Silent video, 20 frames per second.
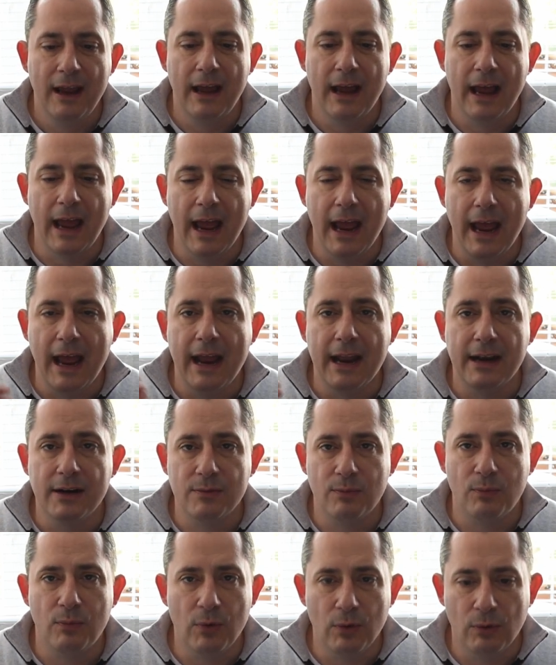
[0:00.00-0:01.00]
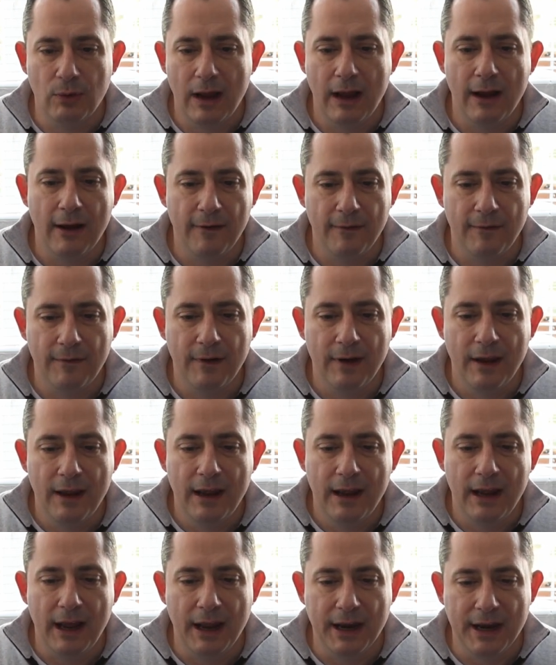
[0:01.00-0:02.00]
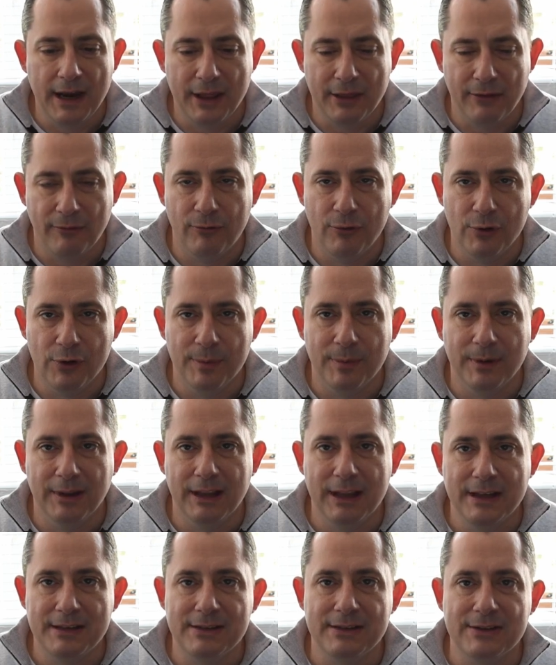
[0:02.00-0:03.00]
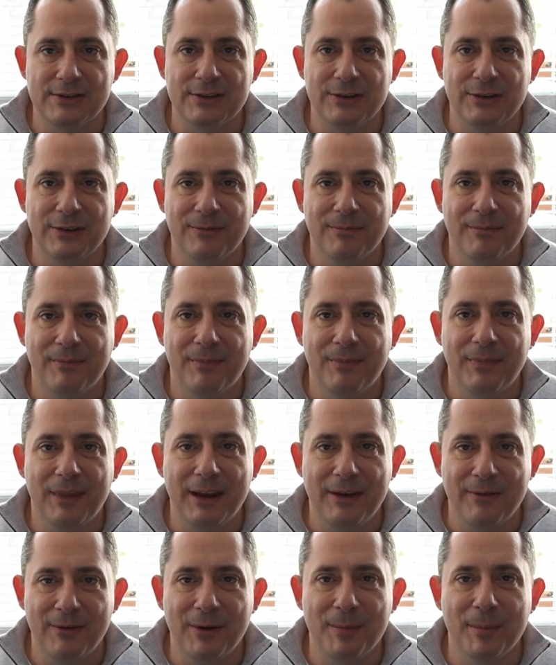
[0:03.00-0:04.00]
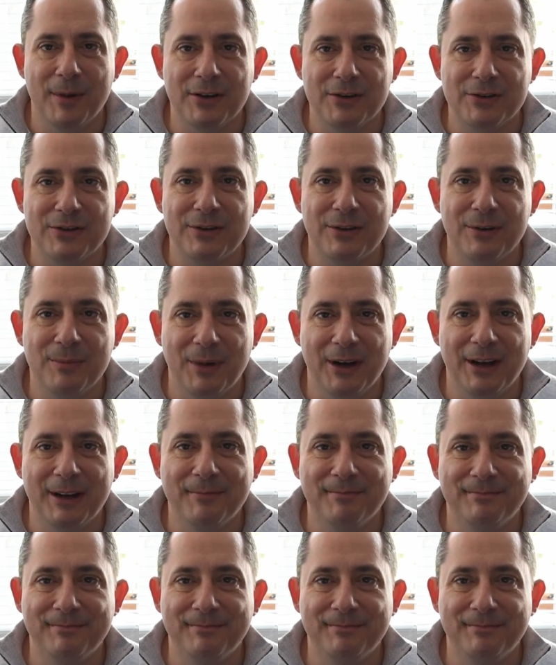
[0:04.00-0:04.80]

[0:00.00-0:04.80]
and we'll have another rudiment lesson soon. Thank you very much. Goodbye.